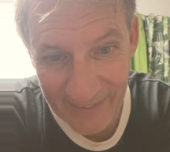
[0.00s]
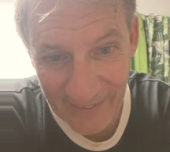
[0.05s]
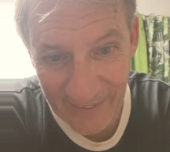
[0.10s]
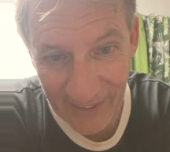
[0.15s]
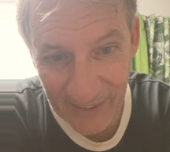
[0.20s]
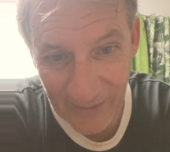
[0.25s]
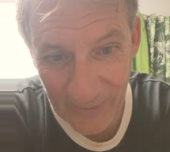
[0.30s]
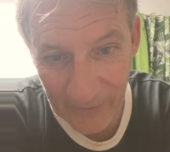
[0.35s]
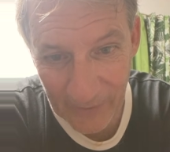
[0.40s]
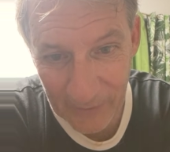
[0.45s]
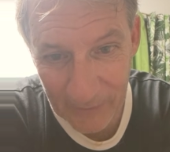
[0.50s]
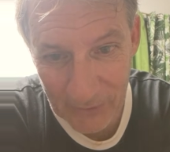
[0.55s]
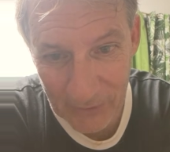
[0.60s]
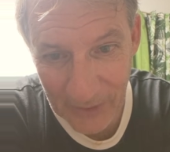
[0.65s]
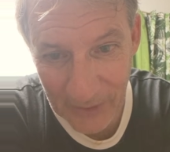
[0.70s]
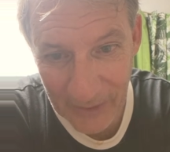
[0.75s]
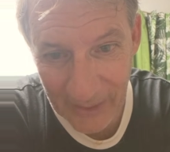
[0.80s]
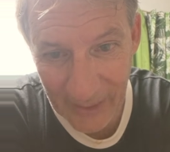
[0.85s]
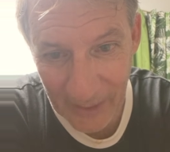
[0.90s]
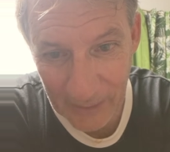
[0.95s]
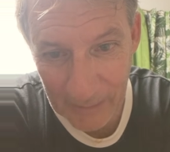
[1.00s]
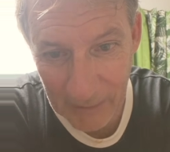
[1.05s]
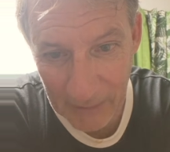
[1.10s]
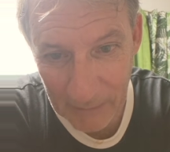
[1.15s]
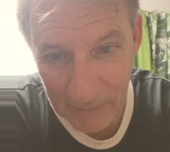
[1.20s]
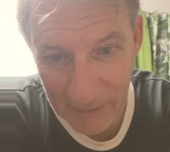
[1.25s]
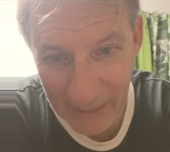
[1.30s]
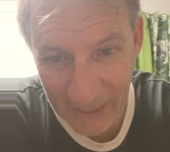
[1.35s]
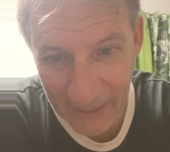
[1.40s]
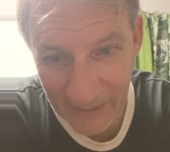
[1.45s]
I hear MJ. Hey, big
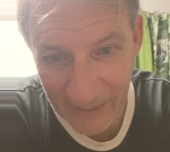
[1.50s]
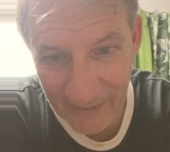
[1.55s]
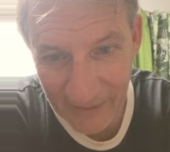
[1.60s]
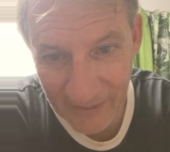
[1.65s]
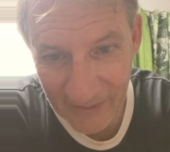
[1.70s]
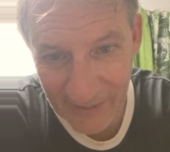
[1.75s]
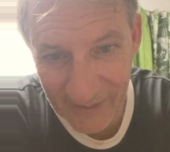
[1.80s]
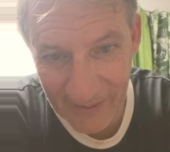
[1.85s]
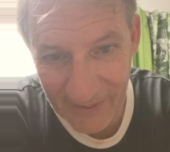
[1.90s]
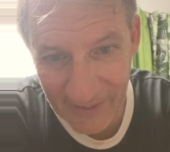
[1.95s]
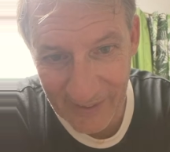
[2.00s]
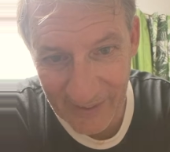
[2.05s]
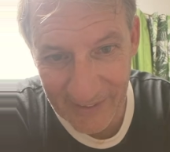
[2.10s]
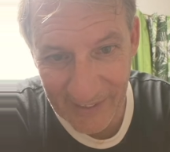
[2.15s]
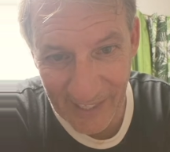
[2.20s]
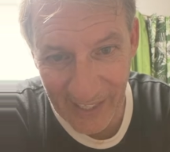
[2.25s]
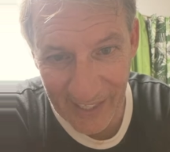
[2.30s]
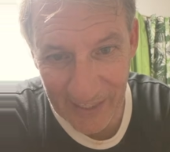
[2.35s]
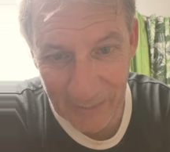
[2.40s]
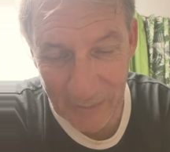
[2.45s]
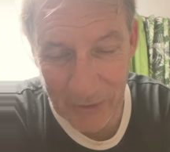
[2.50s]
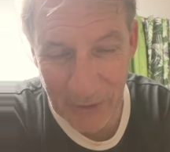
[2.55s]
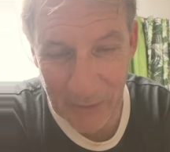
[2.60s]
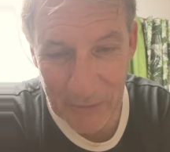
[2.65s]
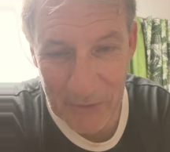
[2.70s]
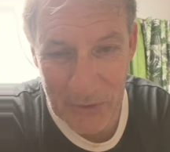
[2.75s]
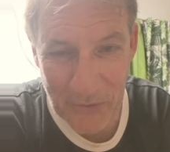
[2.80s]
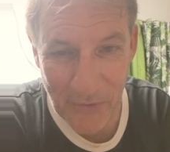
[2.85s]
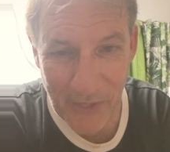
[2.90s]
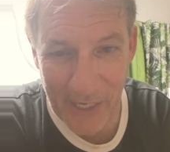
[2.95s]
man. Yeah, MJ
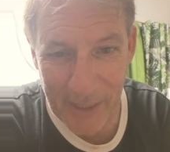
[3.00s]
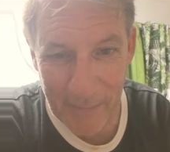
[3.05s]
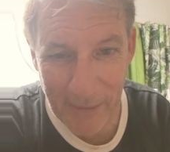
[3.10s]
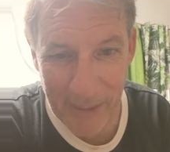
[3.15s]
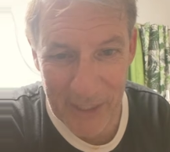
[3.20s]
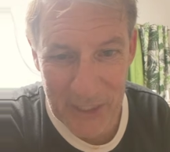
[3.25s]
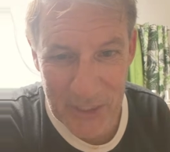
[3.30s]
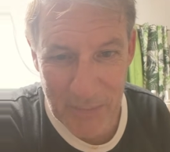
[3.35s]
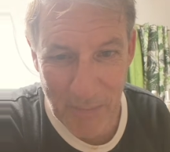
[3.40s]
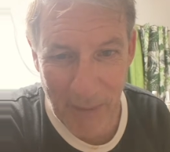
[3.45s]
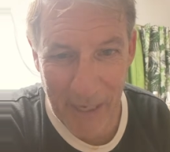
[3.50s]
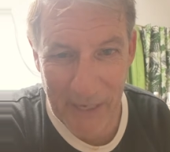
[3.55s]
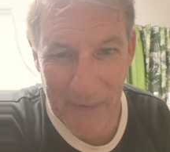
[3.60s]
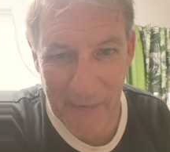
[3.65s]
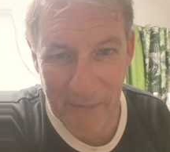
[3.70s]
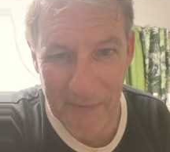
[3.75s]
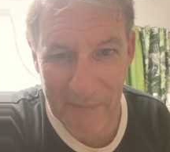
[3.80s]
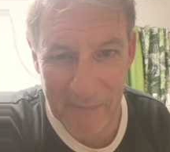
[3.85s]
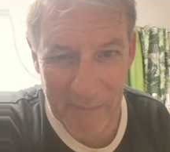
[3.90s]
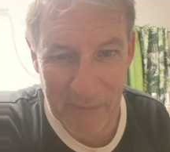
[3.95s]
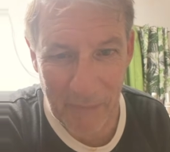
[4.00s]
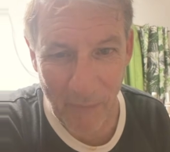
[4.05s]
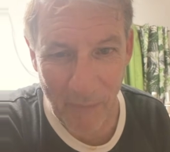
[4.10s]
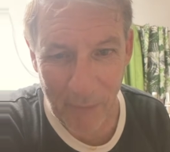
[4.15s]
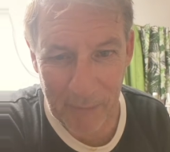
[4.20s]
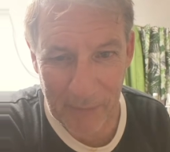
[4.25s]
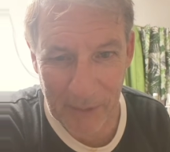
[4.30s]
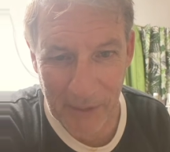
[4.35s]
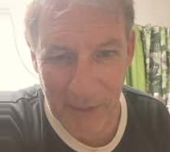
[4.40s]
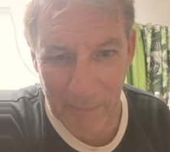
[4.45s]
was crying about a spider. Me
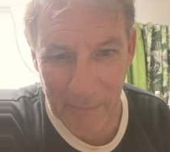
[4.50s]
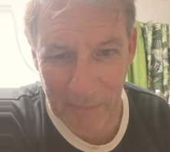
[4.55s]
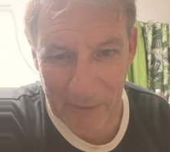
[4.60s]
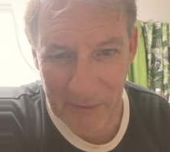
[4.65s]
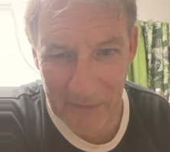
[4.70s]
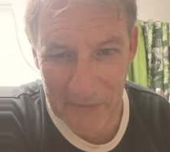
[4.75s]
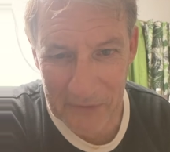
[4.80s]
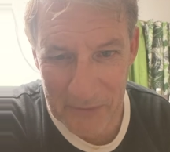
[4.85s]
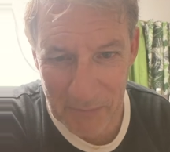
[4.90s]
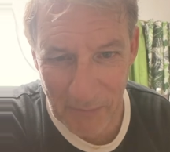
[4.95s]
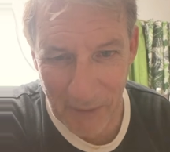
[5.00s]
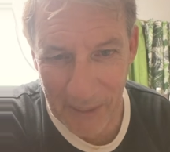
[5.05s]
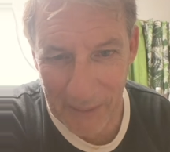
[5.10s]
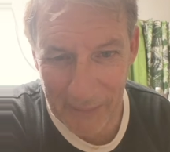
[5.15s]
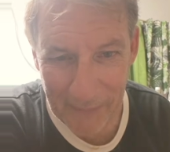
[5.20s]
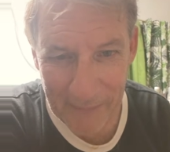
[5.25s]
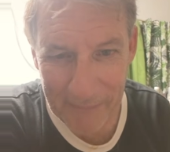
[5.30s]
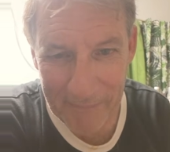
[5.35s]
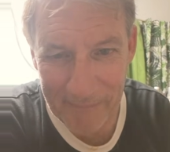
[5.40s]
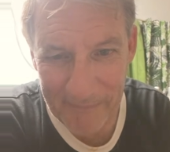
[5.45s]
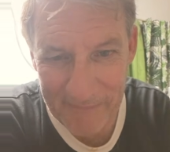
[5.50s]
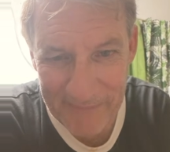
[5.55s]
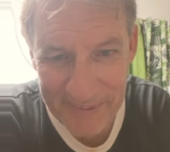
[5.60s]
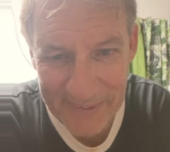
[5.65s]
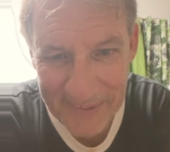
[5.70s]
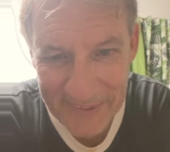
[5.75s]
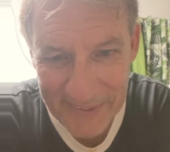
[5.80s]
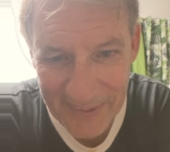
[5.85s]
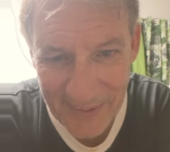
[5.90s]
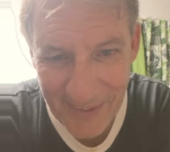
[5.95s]
wanting me to come kill a spider.
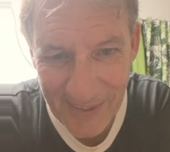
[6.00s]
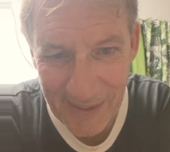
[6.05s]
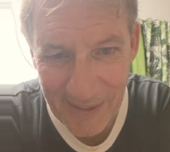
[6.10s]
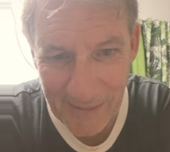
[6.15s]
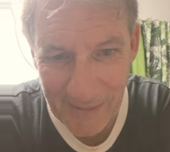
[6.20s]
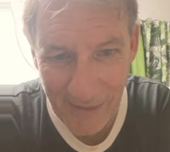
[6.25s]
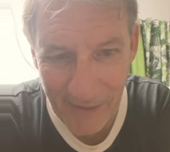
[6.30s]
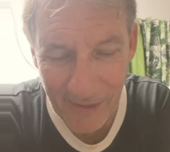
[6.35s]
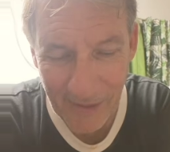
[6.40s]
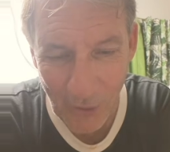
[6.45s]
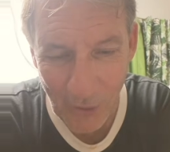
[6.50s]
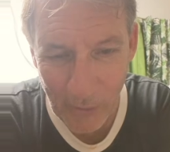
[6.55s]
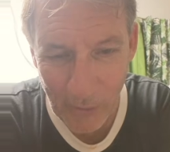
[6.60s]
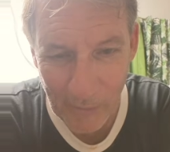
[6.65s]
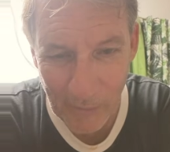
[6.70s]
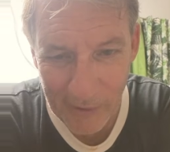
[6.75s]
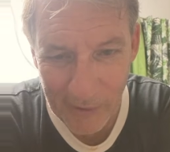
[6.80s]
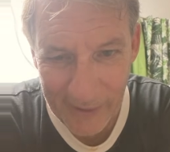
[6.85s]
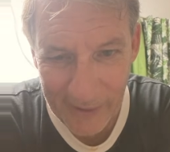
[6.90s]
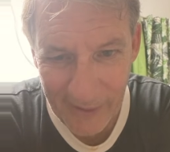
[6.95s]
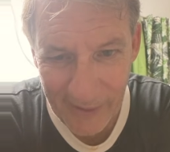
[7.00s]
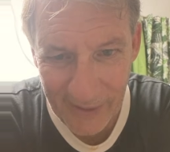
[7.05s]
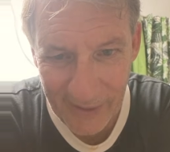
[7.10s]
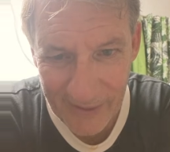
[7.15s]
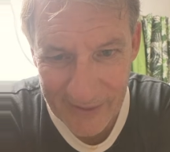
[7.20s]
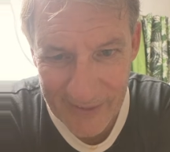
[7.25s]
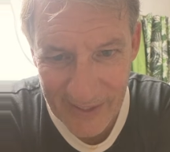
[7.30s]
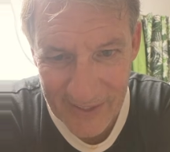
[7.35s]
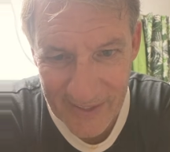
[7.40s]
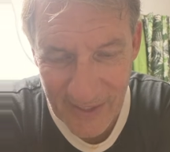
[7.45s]
Hello, Marie
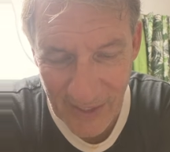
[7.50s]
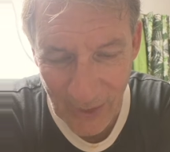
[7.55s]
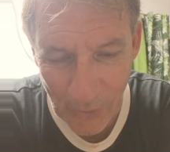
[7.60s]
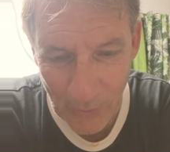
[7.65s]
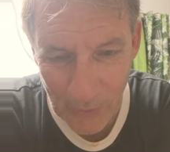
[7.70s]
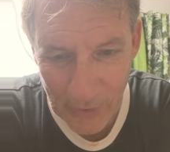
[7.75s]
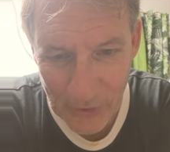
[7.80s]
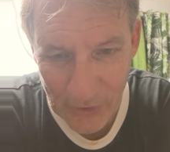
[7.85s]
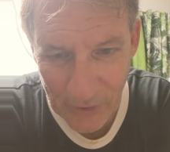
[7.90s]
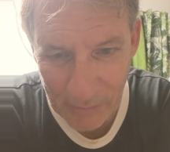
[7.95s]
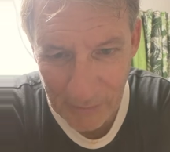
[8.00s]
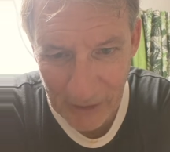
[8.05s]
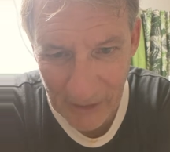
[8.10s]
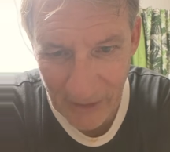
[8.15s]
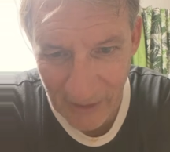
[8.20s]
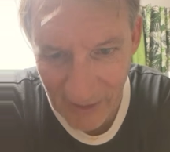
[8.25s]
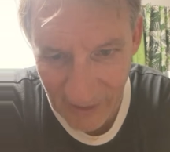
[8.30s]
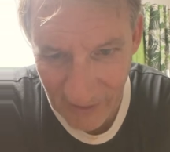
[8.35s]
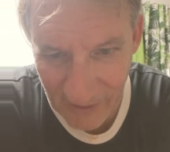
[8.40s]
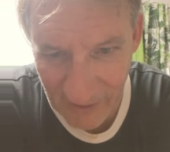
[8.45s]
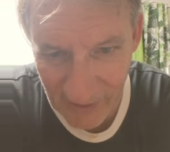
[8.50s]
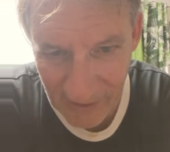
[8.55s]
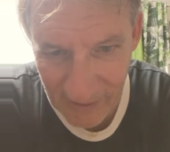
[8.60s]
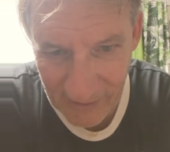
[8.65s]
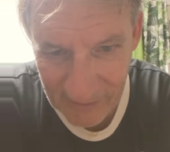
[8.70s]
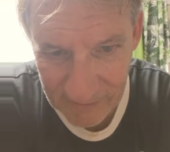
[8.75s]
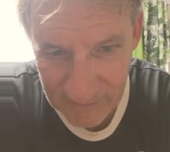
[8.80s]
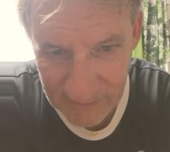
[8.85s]
says hello to Jimmy.